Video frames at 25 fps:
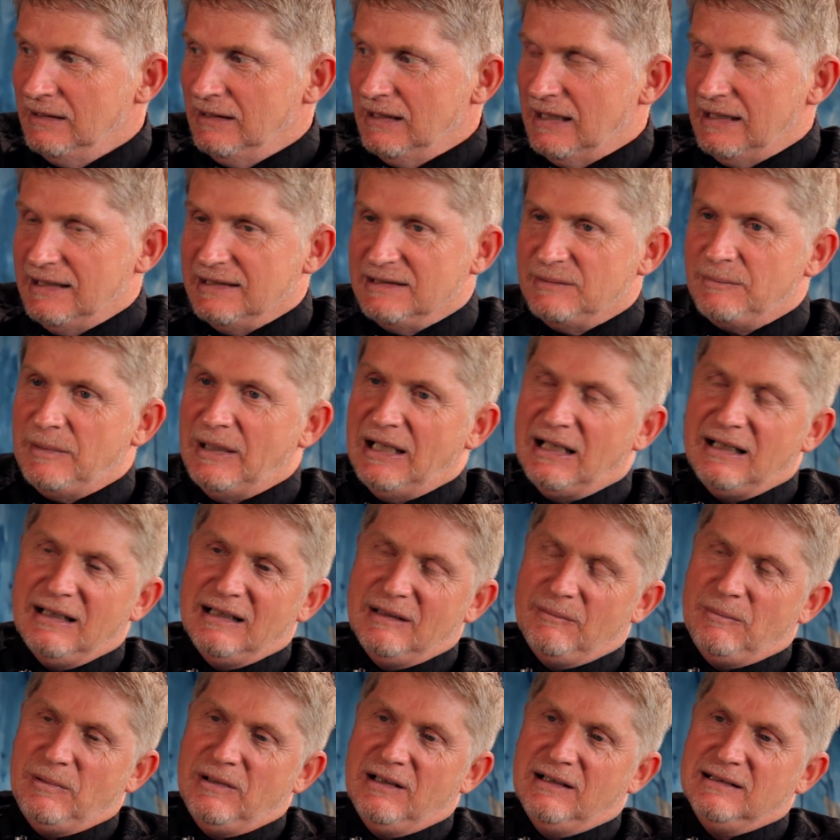And as part of
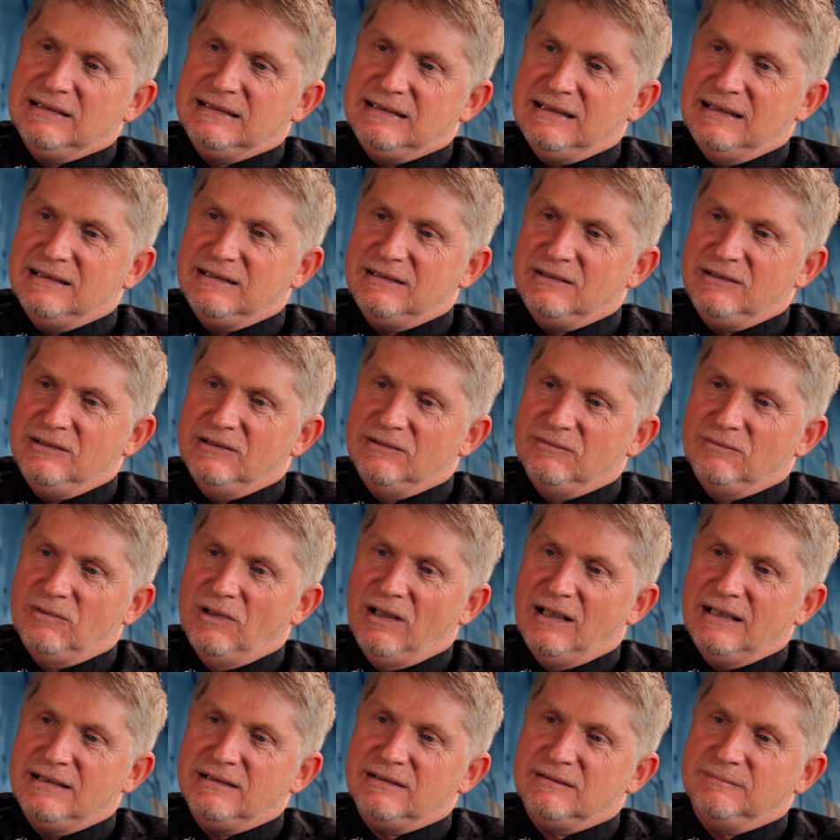that process, you
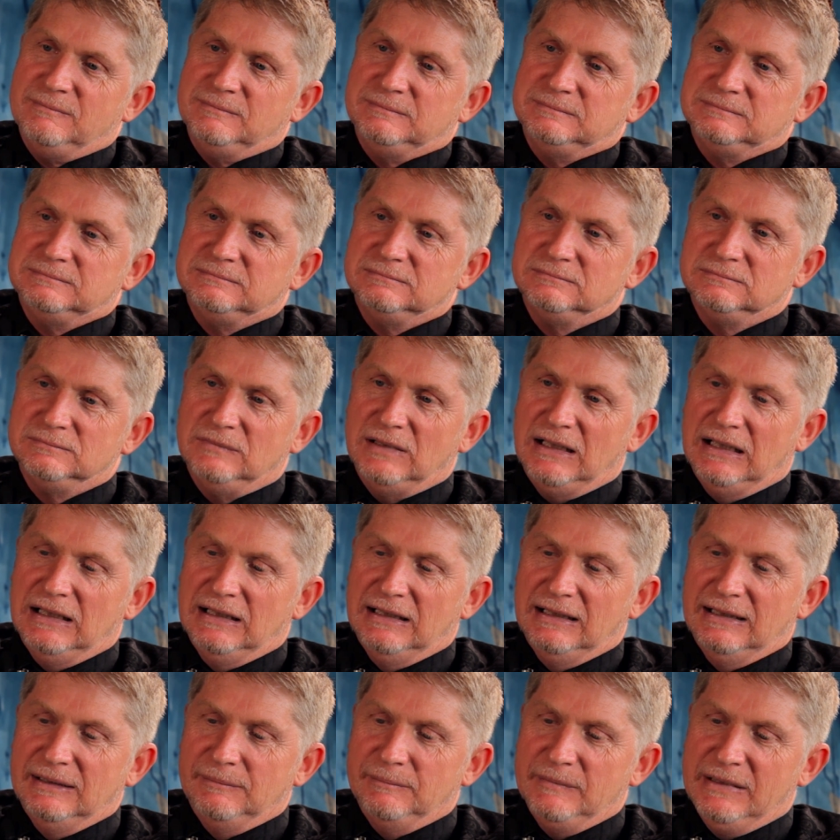write
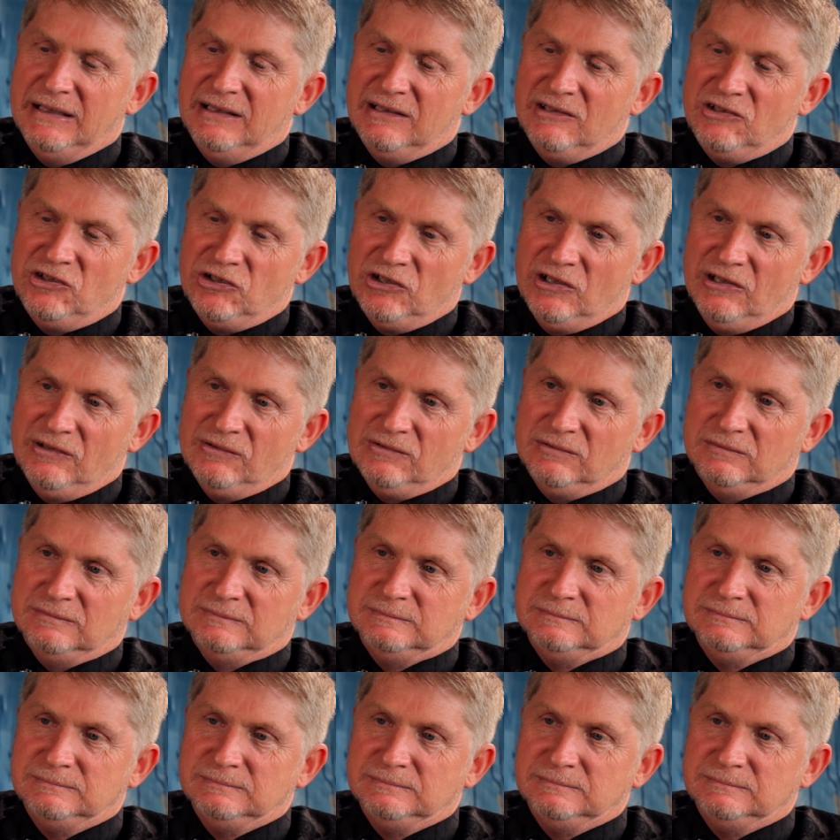in a journal.